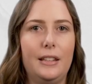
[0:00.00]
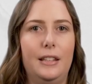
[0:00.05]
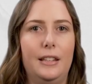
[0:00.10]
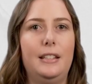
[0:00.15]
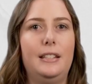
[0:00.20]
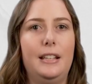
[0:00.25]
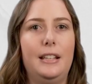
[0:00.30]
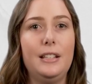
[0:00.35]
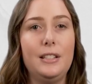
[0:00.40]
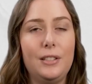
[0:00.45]

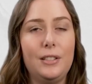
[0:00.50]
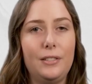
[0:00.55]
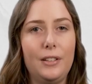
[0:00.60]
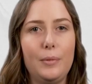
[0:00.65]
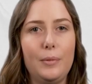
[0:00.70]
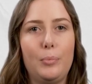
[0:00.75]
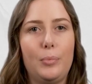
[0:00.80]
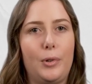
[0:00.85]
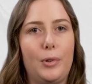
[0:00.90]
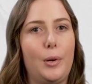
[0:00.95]

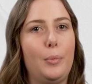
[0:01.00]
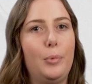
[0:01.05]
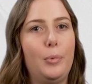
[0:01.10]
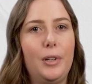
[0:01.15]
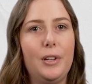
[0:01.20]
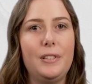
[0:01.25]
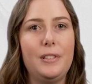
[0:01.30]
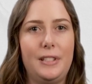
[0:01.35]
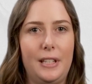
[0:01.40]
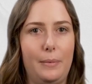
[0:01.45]
sensory
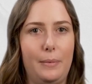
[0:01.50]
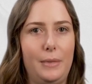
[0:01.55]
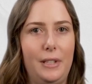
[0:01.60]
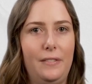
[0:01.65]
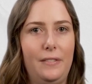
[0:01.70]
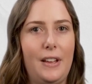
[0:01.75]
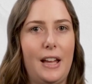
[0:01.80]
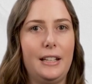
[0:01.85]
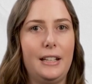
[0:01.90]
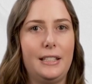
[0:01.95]

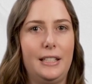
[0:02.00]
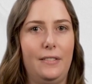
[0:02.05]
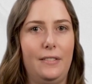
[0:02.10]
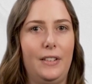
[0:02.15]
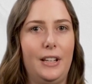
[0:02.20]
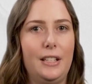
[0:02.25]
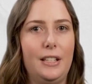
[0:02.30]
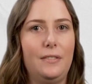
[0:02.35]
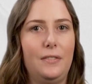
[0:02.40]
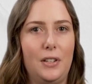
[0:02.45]
proprioceptive
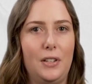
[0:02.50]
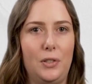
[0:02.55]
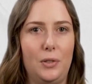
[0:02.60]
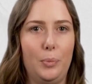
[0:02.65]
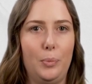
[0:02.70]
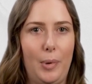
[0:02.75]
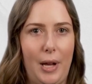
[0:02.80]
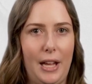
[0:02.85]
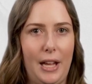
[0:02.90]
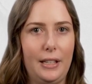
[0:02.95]
activities
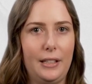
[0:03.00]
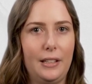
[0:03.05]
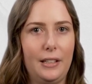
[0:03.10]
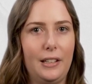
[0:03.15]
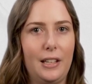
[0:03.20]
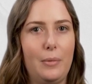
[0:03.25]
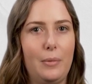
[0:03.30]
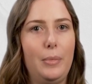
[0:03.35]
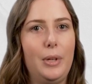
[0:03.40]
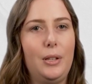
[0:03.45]
visual
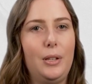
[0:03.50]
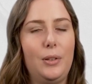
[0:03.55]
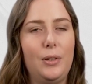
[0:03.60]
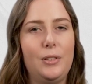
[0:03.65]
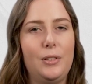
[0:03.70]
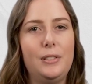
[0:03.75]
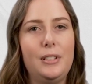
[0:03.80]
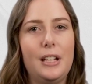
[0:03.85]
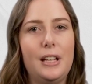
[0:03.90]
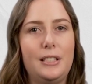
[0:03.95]
pack can be
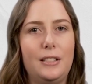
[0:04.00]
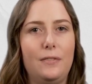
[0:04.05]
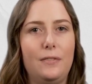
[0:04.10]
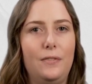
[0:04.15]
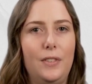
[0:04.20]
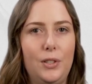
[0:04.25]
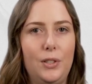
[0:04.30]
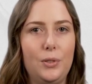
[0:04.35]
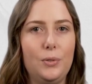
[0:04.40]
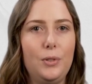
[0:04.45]
used as a
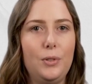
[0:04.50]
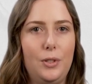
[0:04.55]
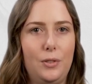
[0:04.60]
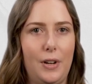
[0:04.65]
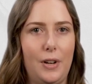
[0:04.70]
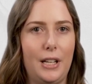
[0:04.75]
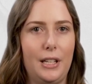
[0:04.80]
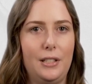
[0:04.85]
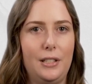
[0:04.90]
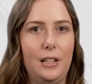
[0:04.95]
visual
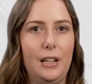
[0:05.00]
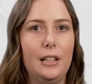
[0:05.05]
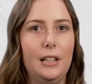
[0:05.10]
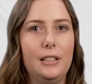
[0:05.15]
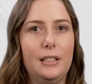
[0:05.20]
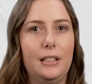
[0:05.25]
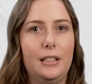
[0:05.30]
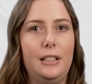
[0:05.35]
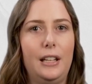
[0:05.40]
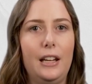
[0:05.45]
strategy
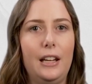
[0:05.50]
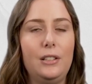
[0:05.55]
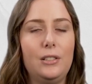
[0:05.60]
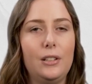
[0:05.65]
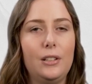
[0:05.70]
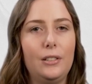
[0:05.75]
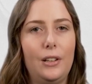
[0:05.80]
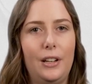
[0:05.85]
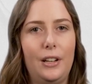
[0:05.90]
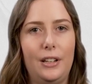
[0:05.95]
to teach
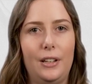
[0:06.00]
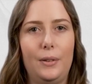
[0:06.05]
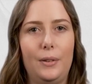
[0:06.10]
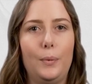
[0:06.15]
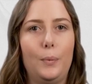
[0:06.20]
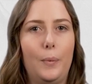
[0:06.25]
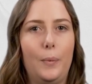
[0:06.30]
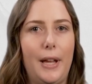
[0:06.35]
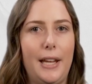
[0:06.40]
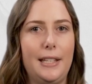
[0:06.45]
a learner
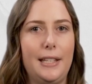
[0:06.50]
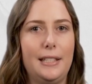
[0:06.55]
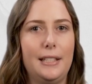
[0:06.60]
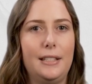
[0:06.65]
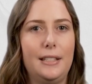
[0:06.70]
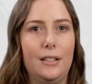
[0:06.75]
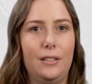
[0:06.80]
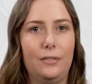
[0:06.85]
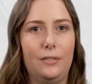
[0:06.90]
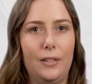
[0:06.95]
ways to
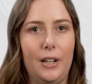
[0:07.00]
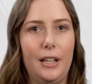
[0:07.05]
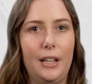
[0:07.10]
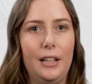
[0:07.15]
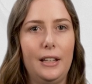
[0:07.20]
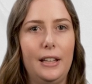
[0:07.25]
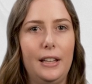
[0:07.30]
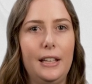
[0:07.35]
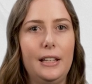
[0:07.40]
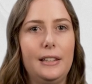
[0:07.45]

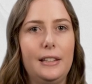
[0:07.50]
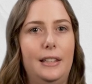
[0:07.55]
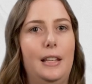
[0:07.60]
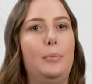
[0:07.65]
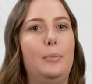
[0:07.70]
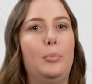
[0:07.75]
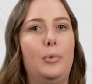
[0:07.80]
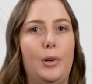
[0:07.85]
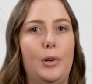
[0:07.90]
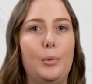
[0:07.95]
self-regulate
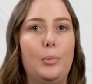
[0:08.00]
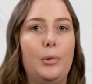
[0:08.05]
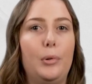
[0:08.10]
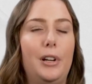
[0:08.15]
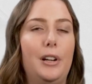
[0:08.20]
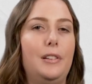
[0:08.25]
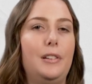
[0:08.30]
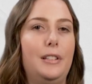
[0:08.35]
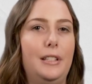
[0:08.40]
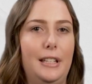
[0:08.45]
their
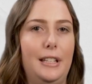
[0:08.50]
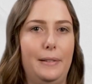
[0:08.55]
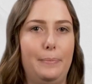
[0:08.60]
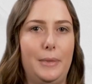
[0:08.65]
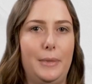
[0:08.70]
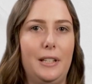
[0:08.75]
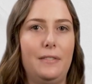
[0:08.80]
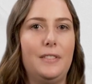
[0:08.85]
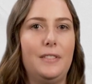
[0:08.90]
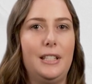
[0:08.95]

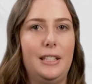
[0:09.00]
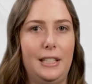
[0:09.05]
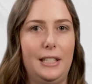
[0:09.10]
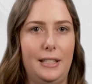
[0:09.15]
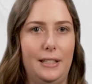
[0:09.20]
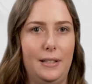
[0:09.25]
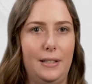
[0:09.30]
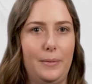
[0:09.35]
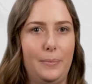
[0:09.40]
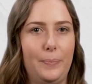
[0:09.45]
proprioceptive
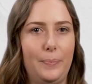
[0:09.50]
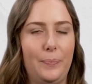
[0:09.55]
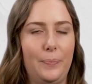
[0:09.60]
system.